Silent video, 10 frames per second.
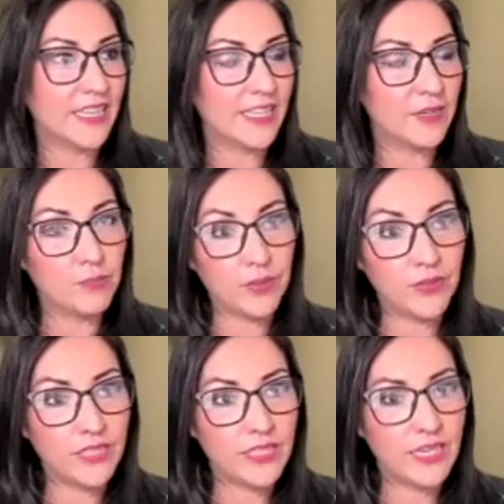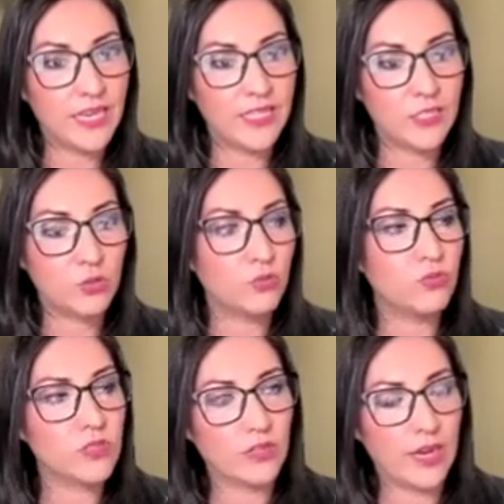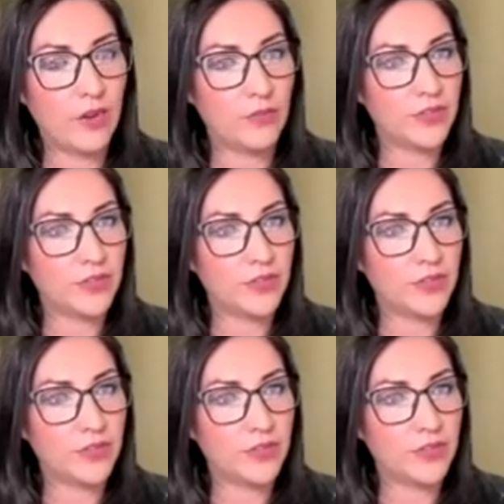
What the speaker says: the ability and tools that are out